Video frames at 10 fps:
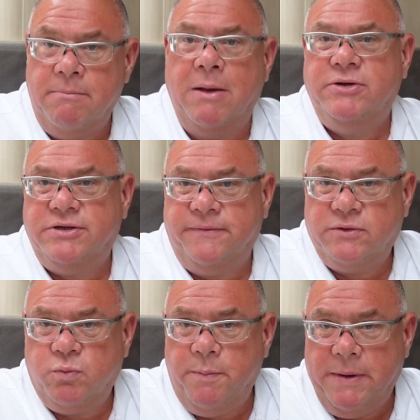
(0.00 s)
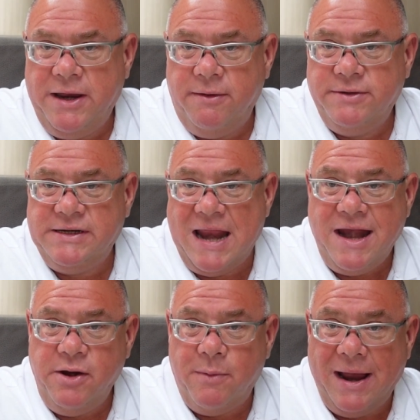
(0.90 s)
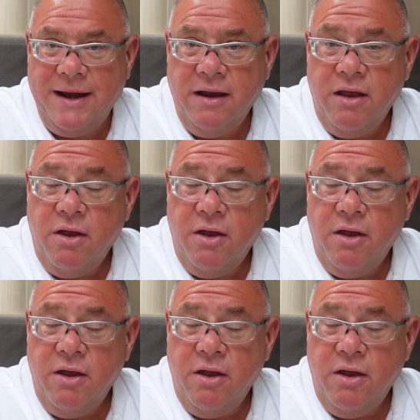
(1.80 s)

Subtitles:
most of us would be using anyway,